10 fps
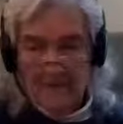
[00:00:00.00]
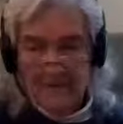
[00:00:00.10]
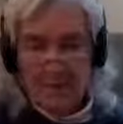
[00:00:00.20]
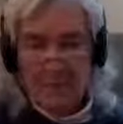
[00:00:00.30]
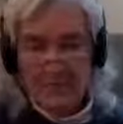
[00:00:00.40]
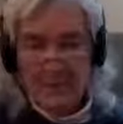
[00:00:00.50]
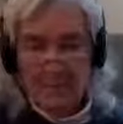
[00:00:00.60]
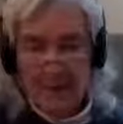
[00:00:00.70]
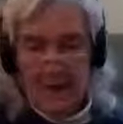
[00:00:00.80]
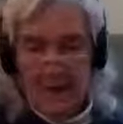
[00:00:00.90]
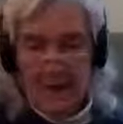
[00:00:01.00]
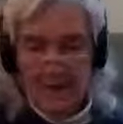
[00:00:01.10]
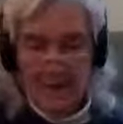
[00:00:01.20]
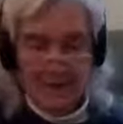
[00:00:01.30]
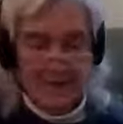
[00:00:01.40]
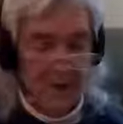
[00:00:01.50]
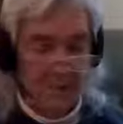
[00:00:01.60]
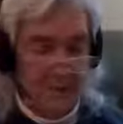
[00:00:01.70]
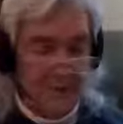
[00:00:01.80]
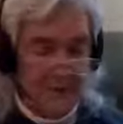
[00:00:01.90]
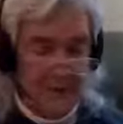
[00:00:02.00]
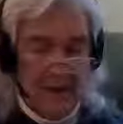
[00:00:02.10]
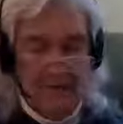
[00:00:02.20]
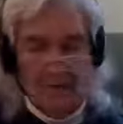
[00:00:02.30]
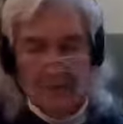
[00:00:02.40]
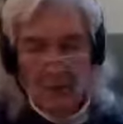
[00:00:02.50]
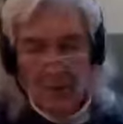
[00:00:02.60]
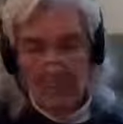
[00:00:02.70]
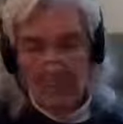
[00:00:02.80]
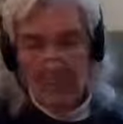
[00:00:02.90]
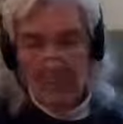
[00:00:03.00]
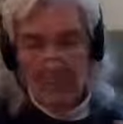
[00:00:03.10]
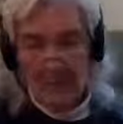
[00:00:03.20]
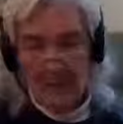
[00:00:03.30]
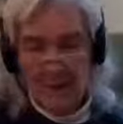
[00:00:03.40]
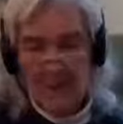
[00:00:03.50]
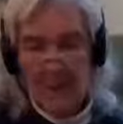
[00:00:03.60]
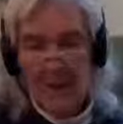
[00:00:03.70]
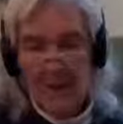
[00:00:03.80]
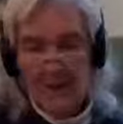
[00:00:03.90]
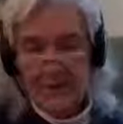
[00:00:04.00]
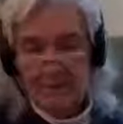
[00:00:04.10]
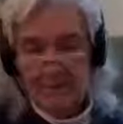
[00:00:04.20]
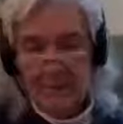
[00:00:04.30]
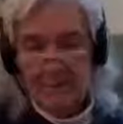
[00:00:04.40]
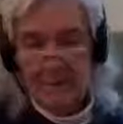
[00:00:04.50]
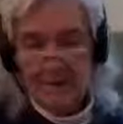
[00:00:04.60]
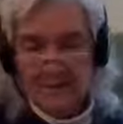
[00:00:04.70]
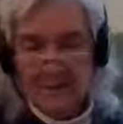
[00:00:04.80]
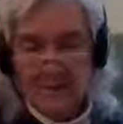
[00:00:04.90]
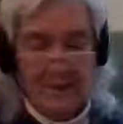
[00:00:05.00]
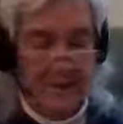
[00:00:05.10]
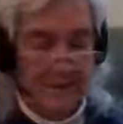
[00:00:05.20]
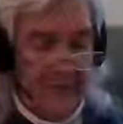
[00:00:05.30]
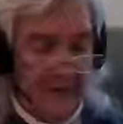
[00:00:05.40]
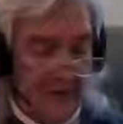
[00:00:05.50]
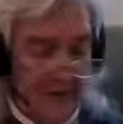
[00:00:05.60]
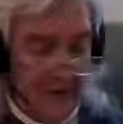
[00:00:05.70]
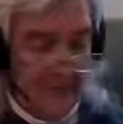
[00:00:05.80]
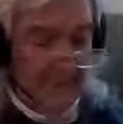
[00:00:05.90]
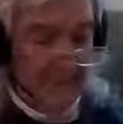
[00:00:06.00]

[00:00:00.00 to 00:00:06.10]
some resentment I have for this other person. Even though I'm overcoming them, this resentment is still in there festering.